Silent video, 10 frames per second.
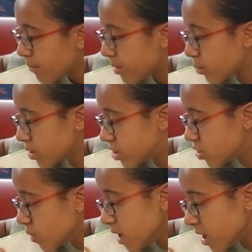But what
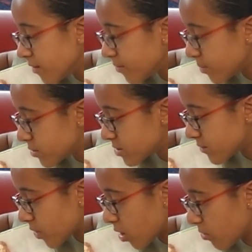Dewey loved most
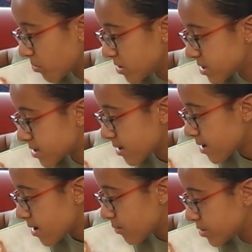of all was
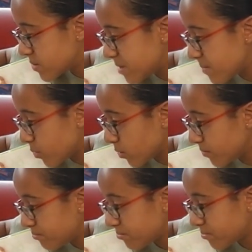people.
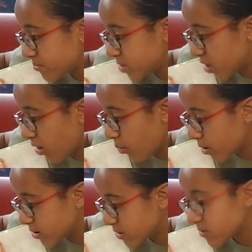Tall
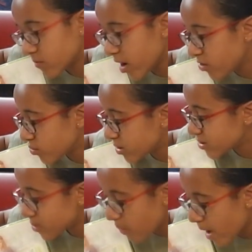ones, round
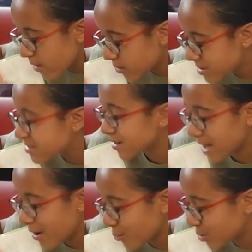ones, quiet ones,
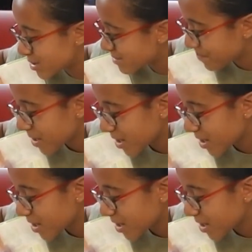loud ones.